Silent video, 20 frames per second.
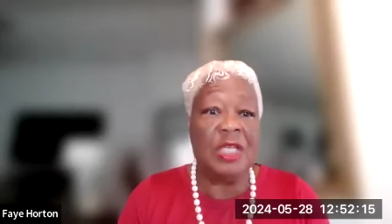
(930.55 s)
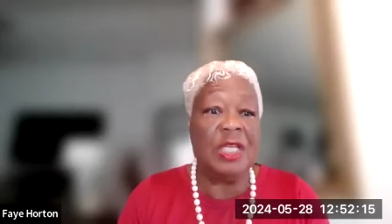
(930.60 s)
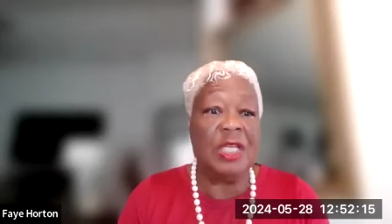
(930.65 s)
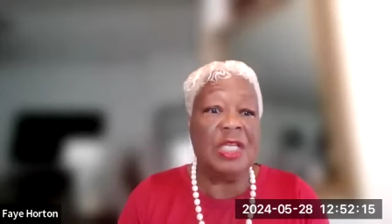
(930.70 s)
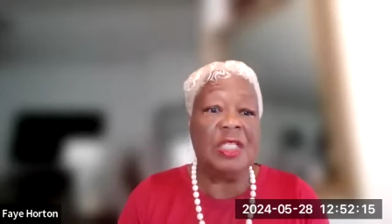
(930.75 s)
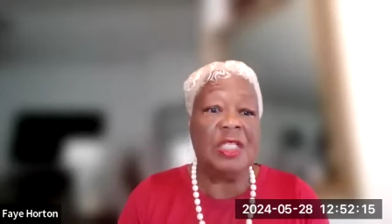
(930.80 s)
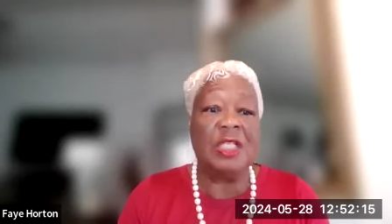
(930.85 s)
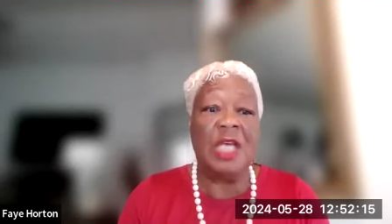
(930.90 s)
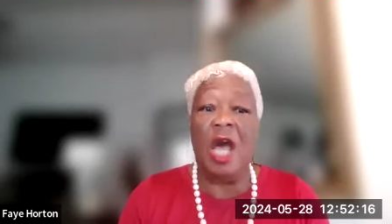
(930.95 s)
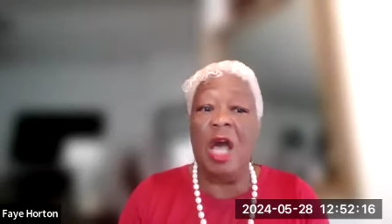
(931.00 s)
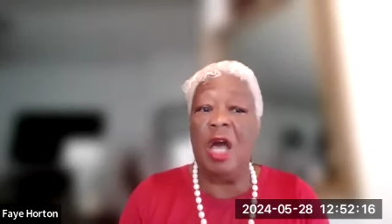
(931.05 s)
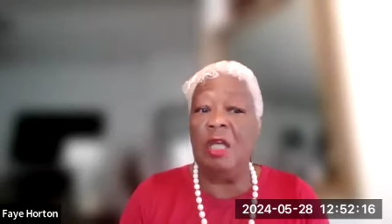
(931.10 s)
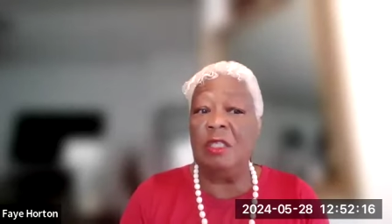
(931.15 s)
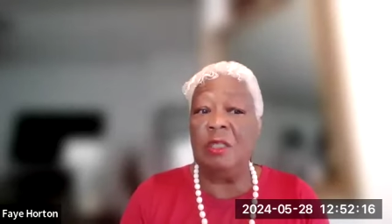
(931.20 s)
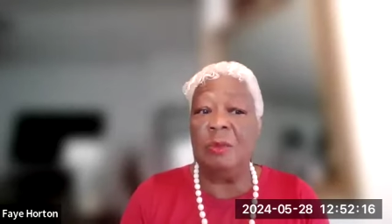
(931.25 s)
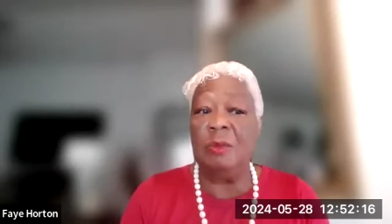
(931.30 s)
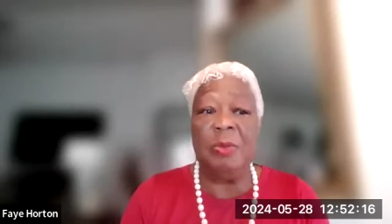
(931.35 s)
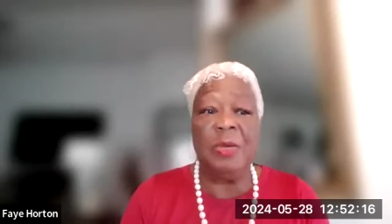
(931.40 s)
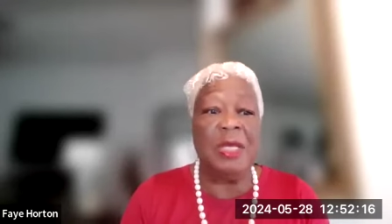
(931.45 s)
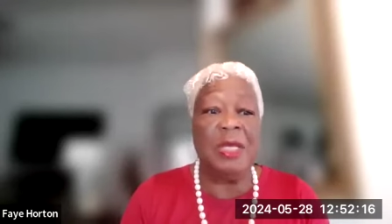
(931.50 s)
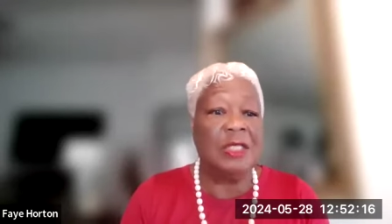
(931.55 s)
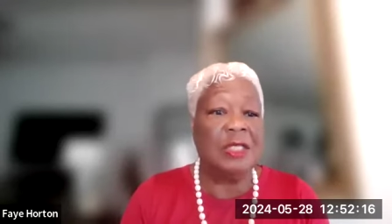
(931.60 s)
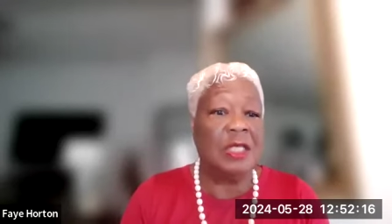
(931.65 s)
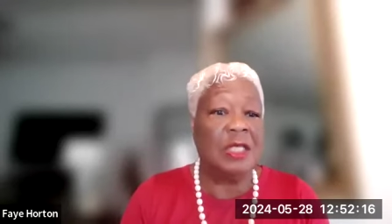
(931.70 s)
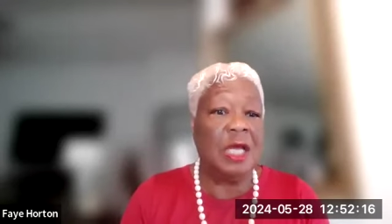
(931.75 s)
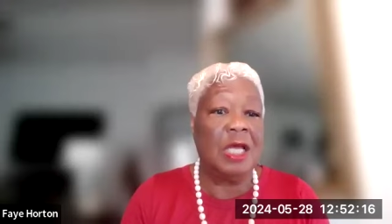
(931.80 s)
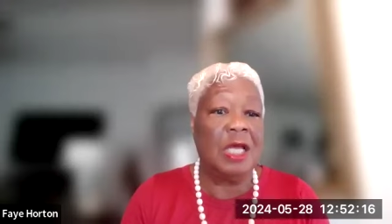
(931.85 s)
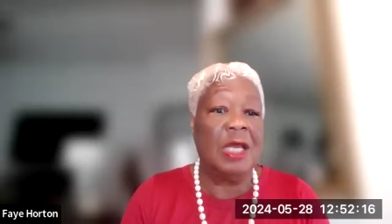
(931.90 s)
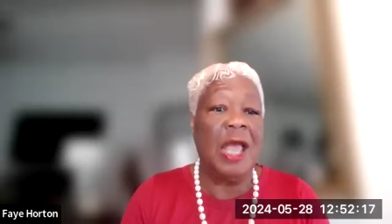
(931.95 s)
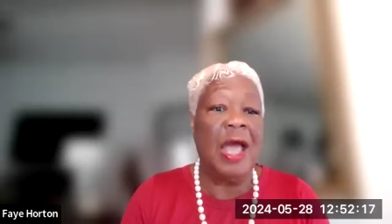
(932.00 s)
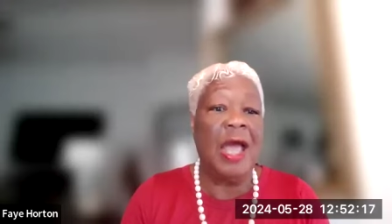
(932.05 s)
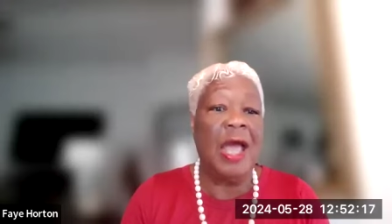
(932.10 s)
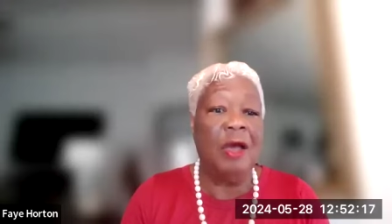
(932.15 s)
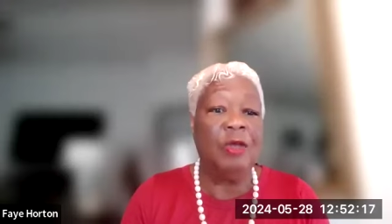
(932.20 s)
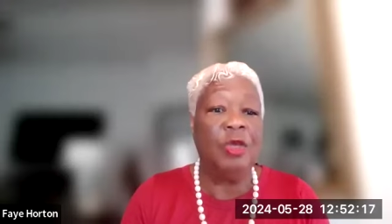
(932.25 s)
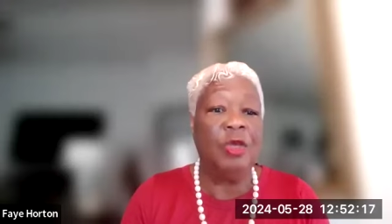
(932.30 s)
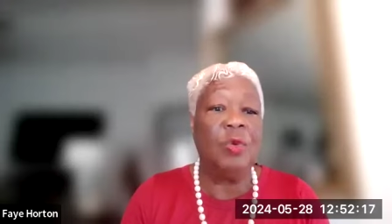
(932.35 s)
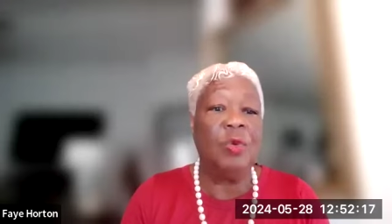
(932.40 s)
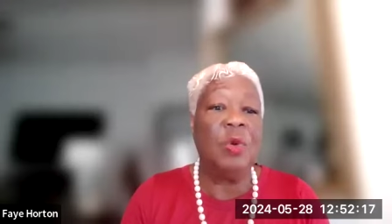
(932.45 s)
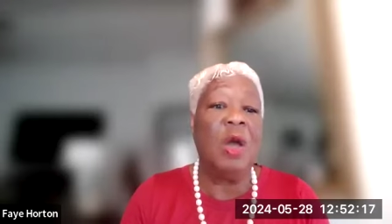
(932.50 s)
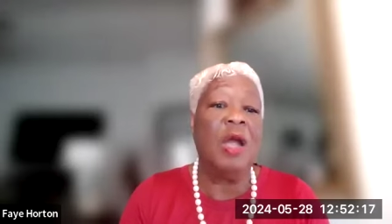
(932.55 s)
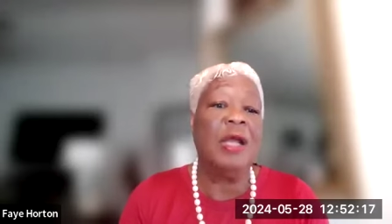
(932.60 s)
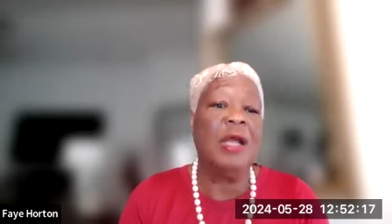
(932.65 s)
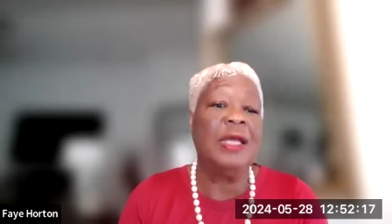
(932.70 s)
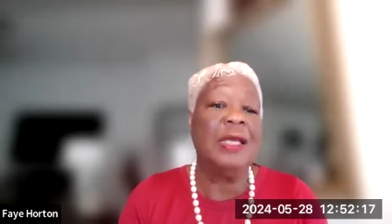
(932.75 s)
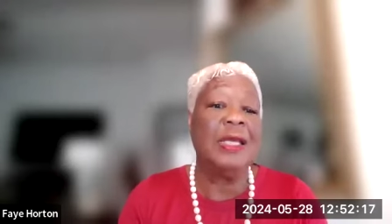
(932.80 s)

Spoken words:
and it all depends on how you are